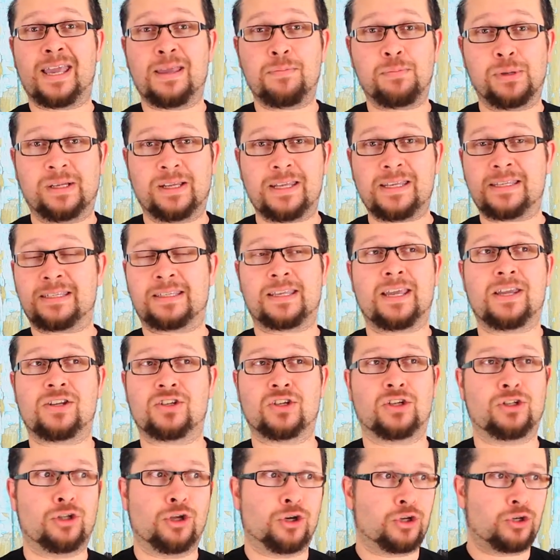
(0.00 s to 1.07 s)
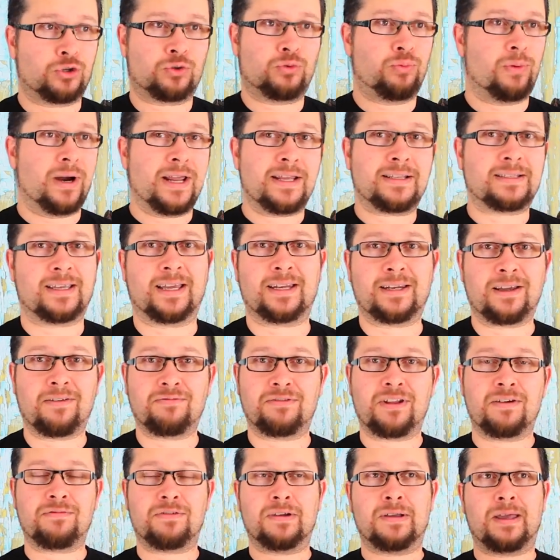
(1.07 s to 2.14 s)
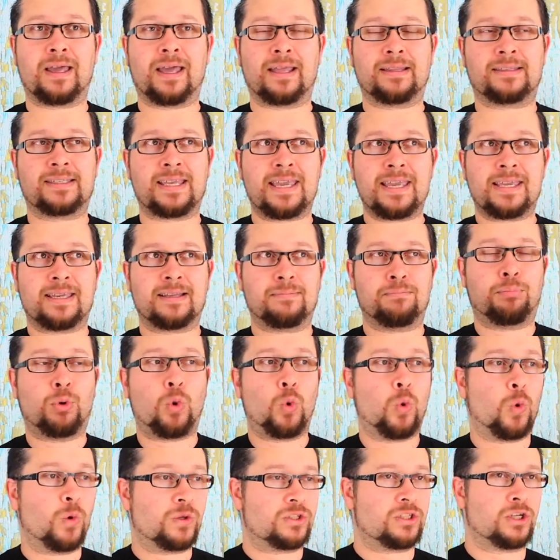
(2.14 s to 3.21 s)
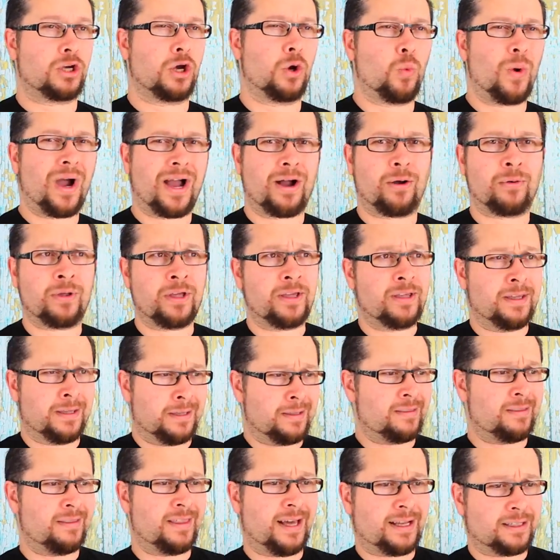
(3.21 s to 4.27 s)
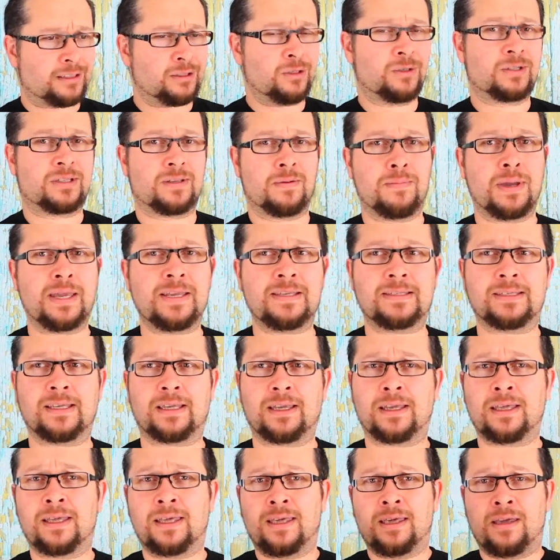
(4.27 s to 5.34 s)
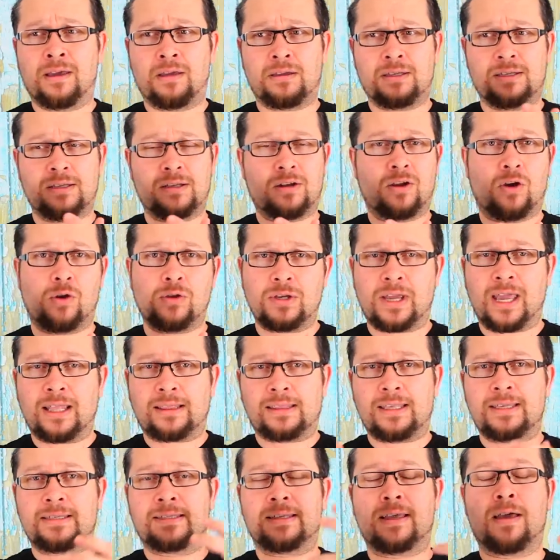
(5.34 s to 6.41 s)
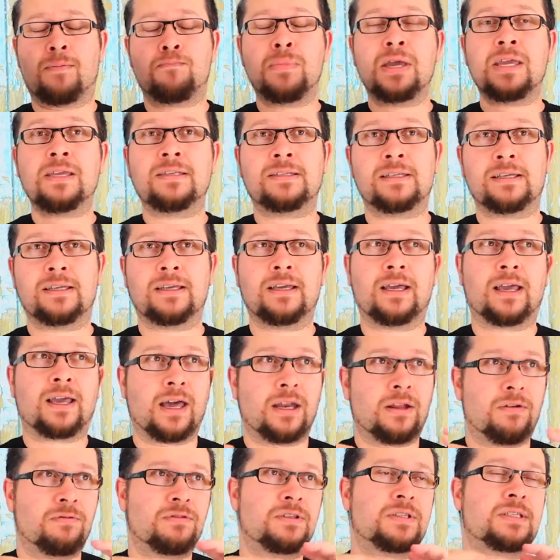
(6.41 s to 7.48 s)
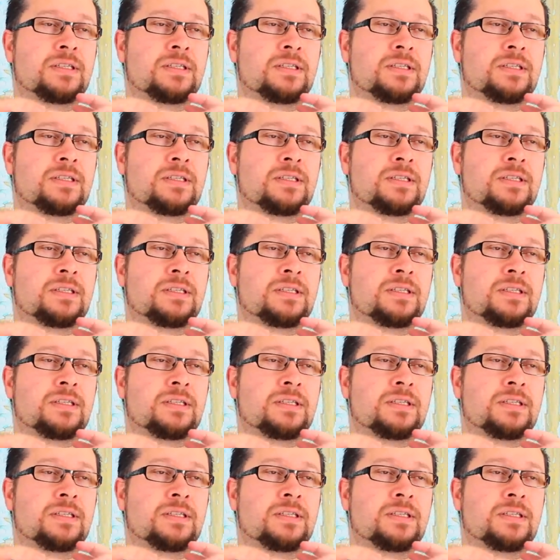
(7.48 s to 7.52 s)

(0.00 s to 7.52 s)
a police station look great, and I've never taken pause to go, wow, that looks amazing. You get these amazing kind of